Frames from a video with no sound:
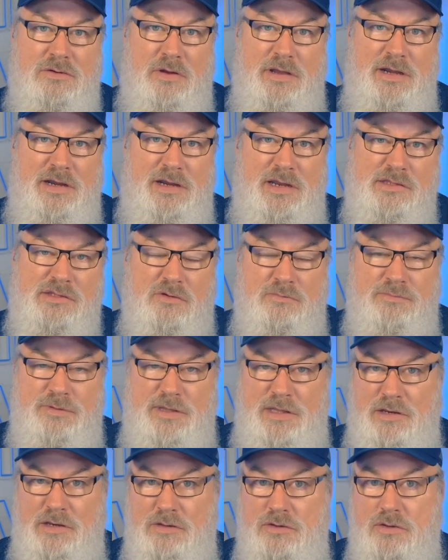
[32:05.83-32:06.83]
create an SOP
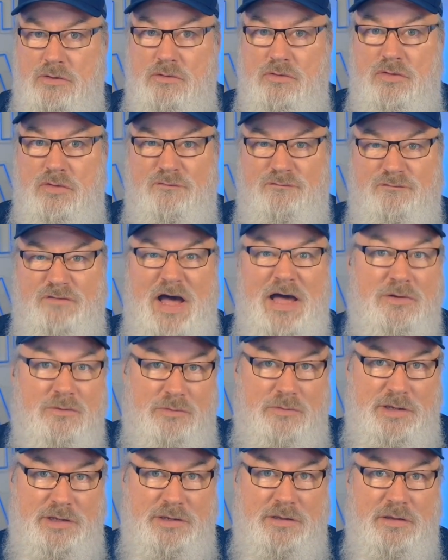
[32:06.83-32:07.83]
to do the
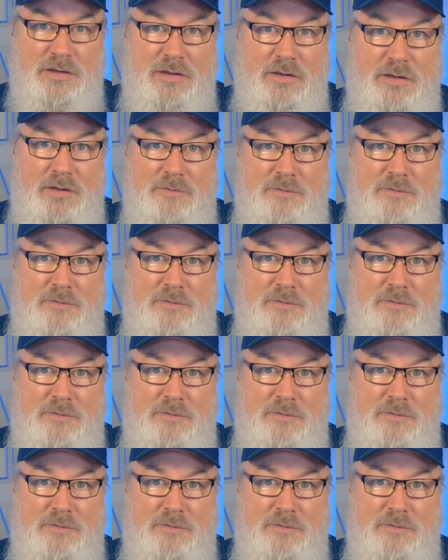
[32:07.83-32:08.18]
following.